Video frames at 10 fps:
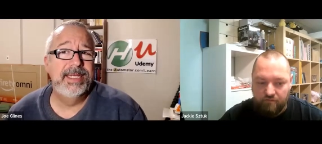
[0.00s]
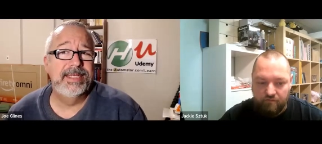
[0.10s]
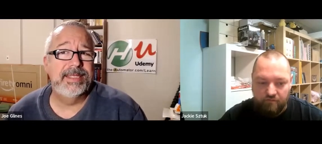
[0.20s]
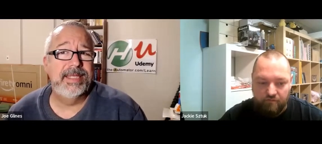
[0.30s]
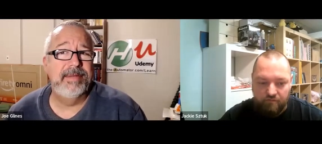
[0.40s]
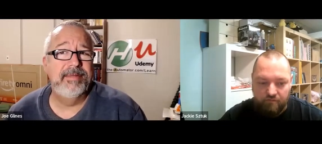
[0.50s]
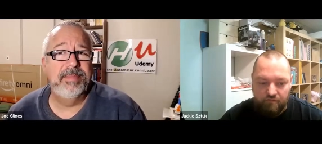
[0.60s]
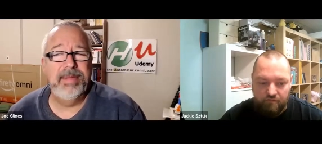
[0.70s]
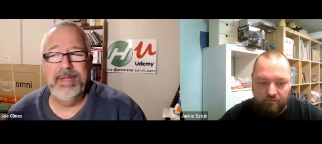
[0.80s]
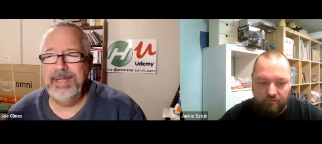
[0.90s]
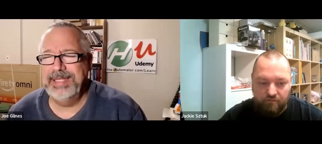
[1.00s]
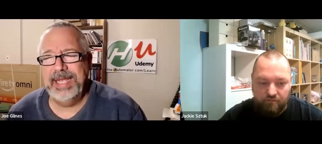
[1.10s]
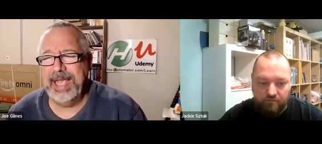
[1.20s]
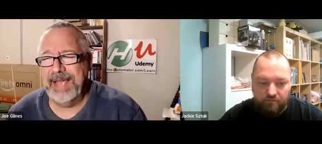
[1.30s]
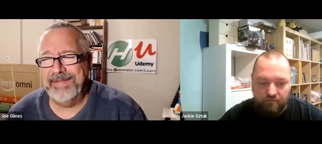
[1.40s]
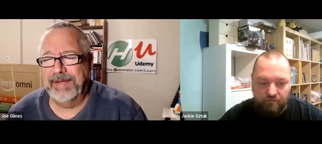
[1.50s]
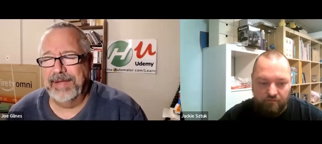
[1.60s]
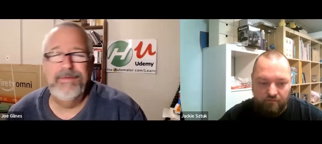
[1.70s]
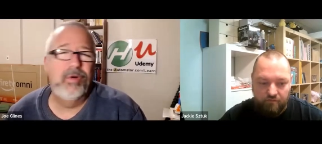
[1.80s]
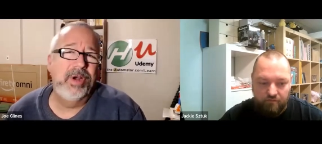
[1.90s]
Speaker 1: is they would, let's say you have like a
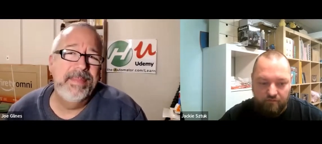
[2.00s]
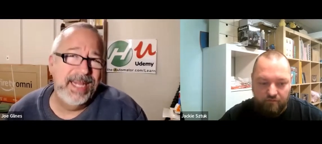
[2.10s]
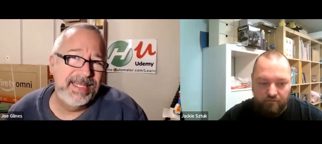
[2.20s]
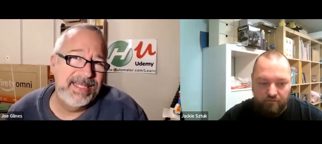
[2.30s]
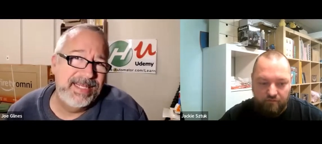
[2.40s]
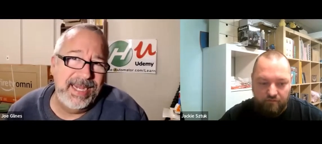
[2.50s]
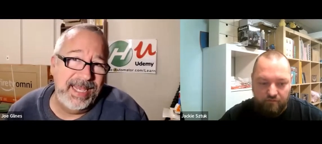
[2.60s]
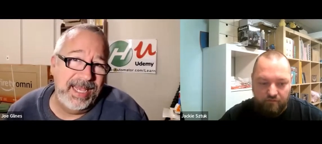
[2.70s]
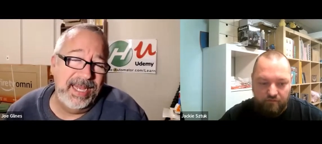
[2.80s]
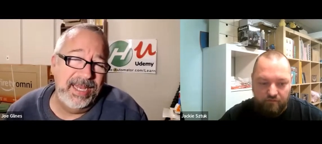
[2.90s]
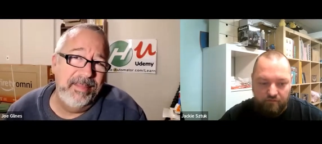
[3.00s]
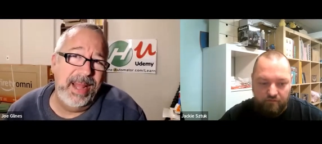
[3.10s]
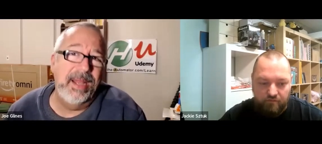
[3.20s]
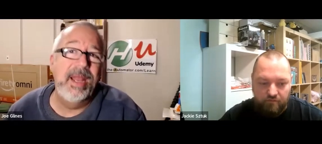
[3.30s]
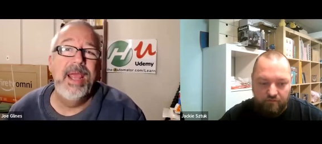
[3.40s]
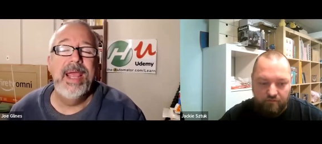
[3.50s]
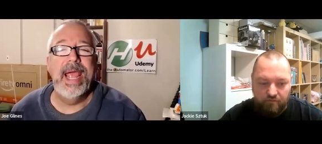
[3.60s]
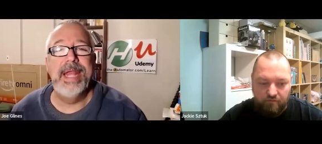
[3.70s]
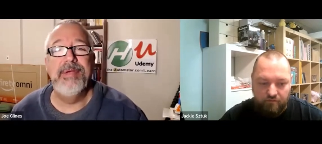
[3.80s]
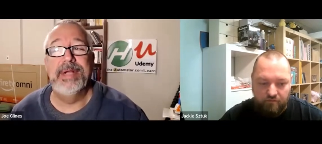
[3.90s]
40-minute study and you'd mail it
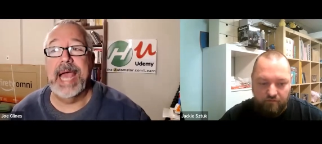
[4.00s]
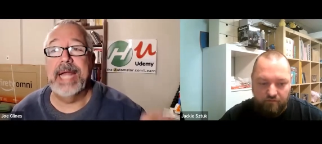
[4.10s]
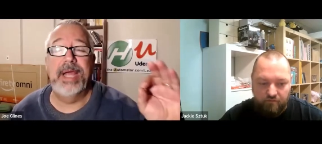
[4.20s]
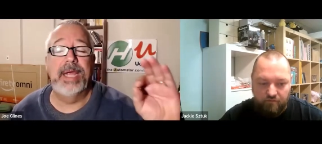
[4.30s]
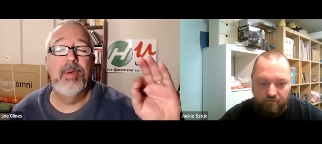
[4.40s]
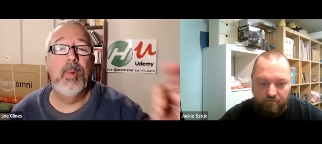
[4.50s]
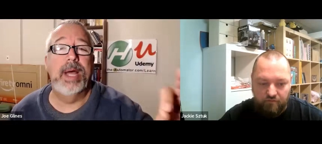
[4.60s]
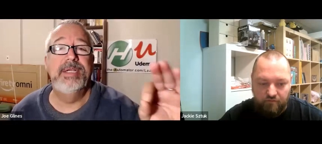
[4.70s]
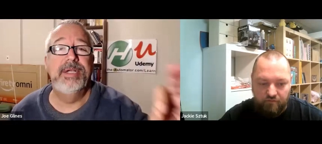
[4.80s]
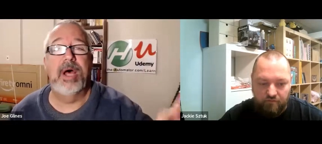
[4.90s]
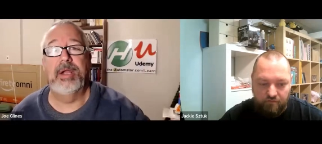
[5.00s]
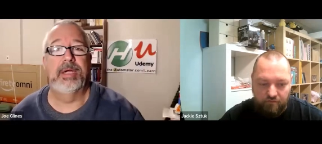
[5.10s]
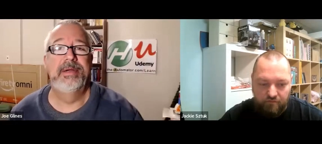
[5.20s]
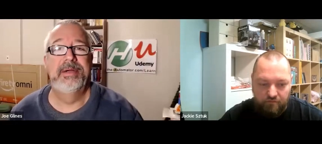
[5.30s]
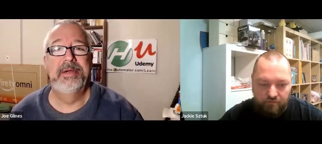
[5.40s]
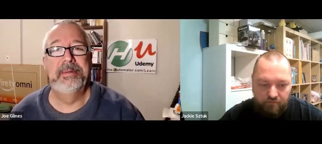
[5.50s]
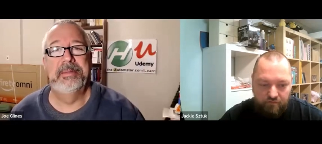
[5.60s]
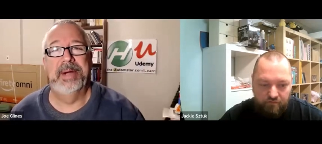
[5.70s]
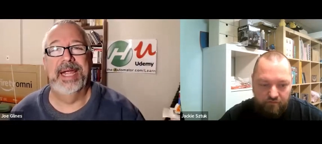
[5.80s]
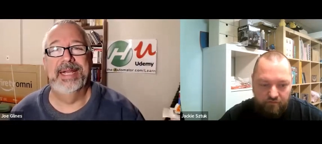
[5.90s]
and you attach like $1,
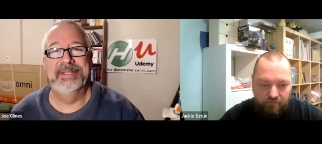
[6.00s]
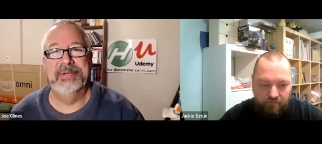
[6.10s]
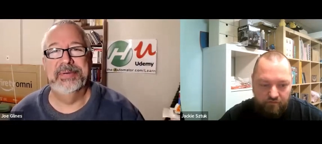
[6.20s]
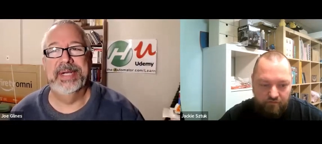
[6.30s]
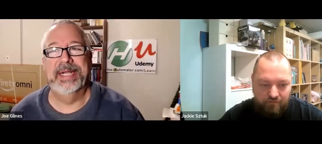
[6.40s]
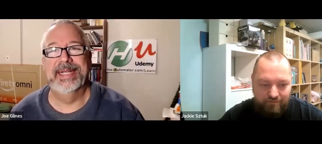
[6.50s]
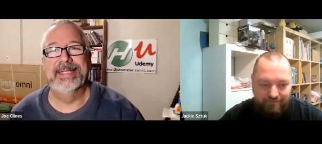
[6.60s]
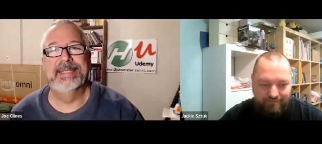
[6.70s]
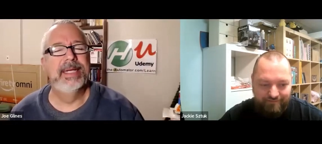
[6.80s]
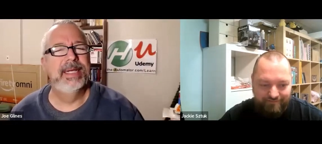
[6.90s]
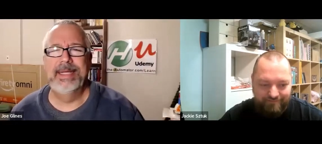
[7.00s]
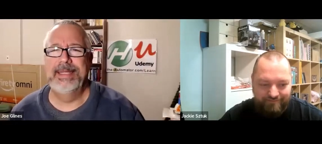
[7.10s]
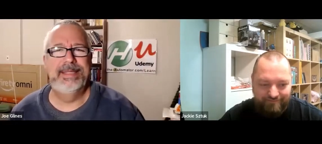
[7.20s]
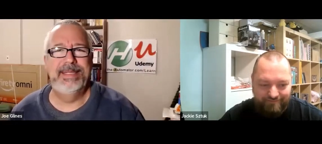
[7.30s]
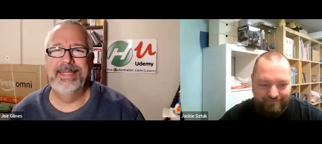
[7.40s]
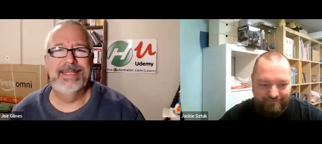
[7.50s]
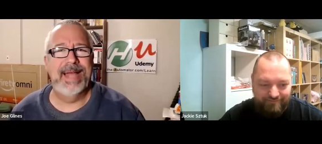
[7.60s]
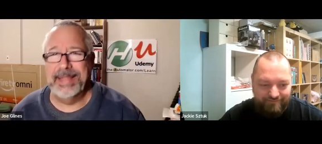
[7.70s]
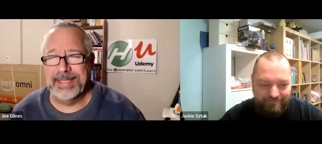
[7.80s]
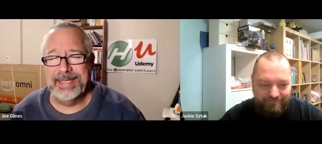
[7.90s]
right, to it. And it's
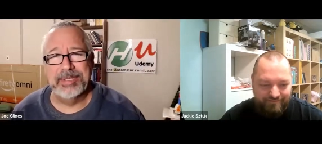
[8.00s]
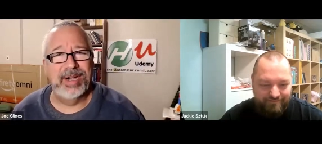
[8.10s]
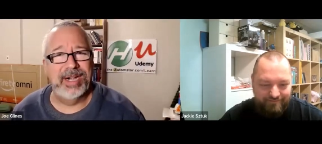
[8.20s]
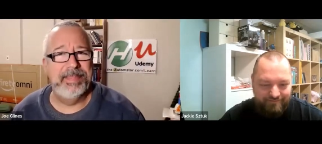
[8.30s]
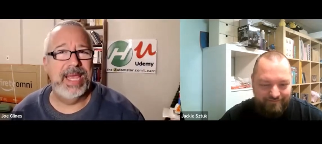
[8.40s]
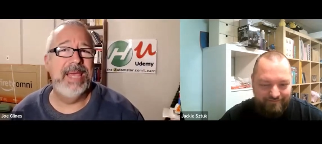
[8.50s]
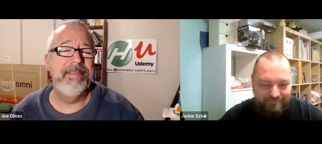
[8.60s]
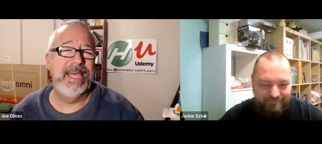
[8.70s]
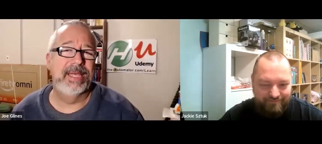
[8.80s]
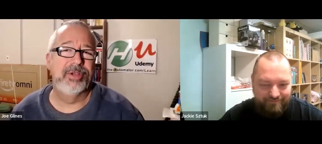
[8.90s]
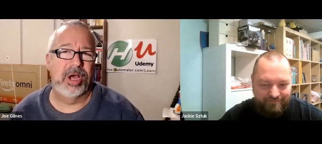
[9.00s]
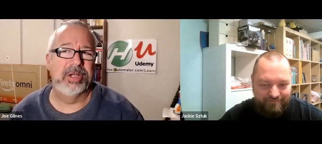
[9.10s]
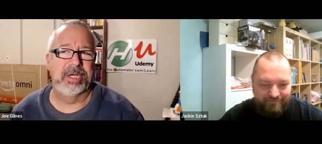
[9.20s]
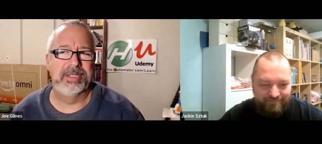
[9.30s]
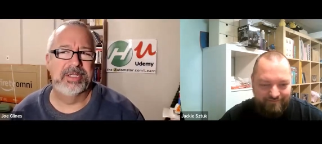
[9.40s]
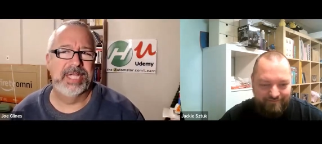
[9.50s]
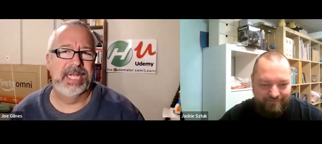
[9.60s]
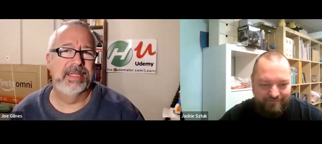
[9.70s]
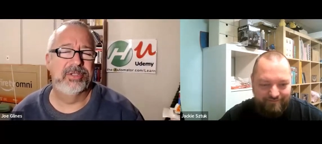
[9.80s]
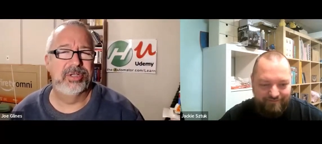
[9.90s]
not that someone's trying to pay me $1 to take
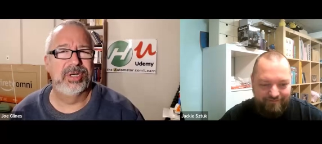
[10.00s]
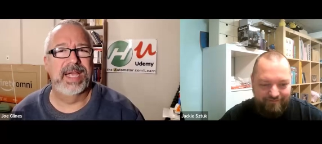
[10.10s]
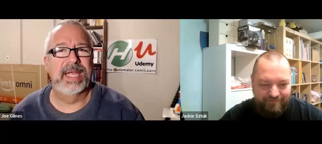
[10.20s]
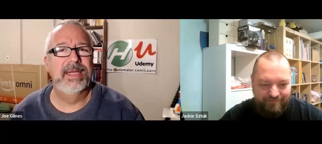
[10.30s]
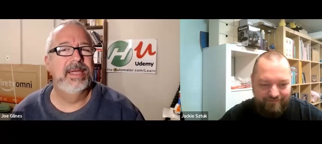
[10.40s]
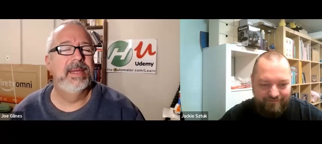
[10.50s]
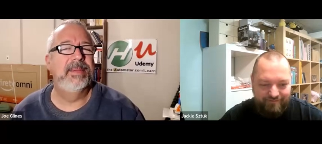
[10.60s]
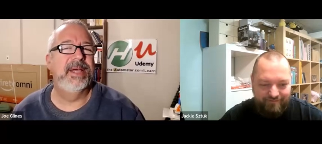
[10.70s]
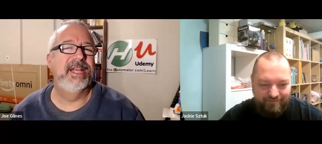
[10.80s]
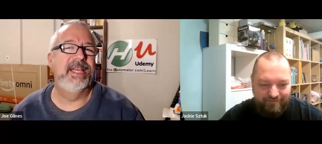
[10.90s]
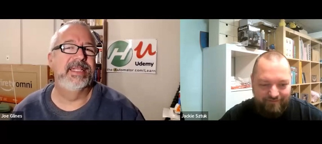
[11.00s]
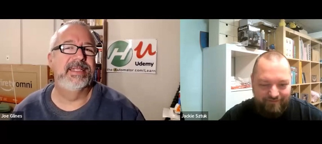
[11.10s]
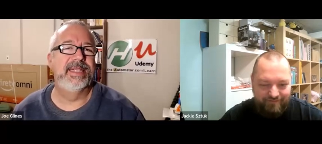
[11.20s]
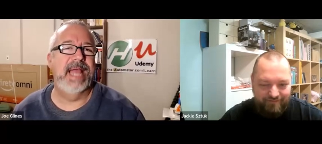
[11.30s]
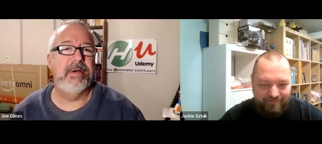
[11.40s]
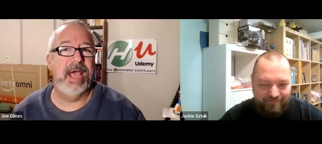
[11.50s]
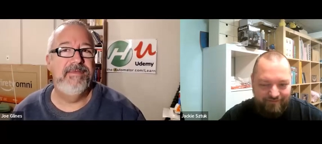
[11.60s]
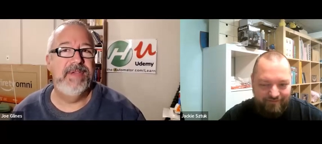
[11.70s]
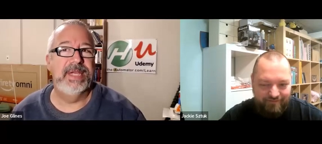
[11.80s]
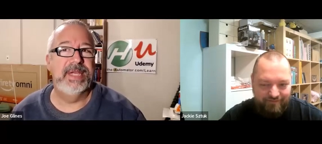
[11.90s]
this survey, but it's now I
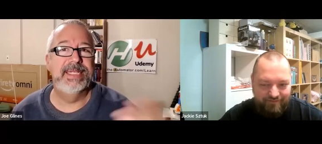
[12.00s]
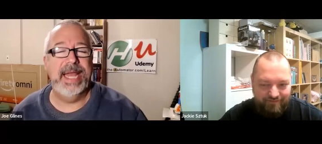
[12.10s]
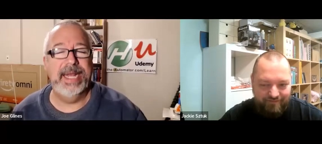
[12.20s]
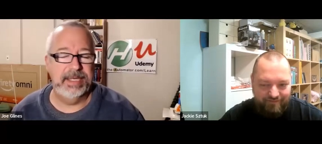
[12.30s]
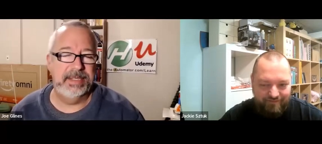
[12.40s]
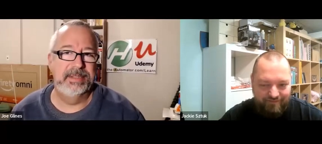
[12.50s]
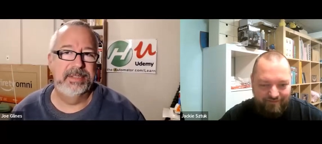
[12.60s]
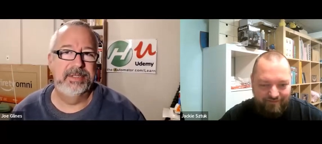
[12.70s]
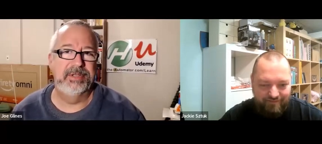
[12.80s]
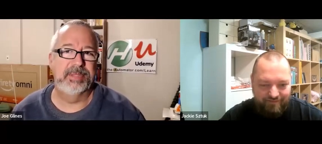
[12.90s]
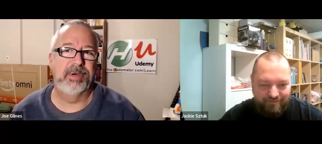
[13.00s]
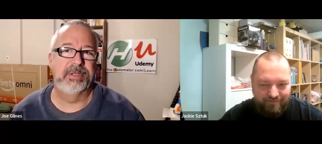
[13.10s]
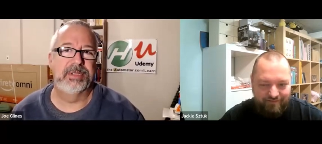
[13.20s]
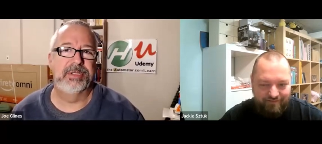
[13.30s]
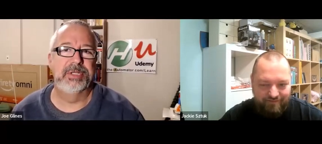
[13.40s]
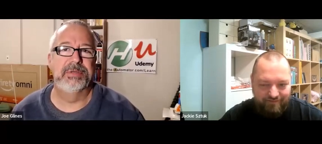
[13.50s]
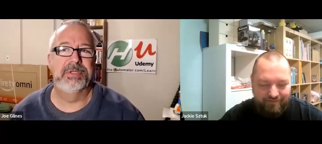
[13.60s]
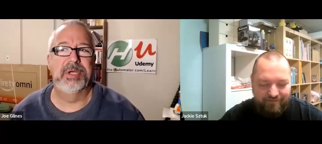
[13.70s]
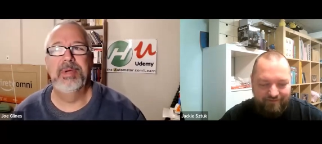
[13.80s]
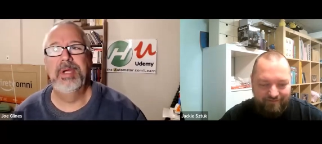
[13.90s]
feel indebted to this person too.
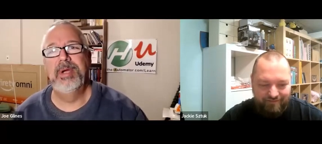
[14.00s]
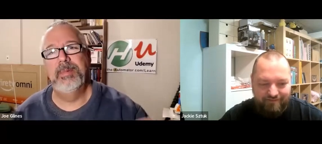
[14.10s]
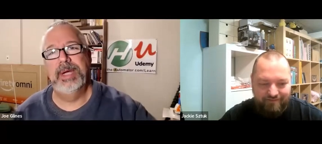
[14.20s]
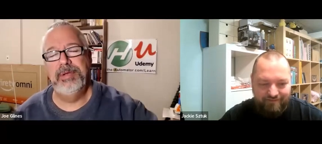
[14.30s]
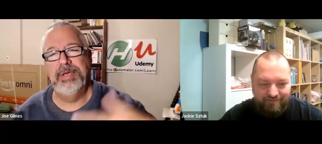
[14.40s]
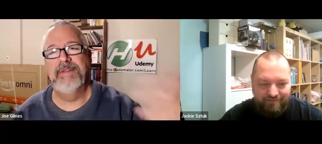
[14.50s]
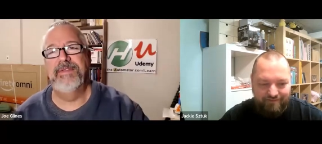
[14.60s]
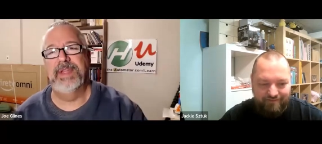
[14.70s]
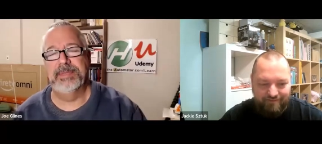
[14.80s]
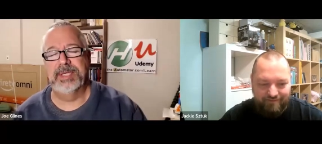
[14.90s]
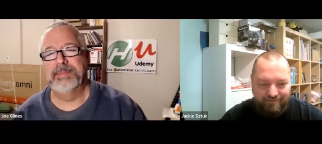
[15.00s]
So when you give them some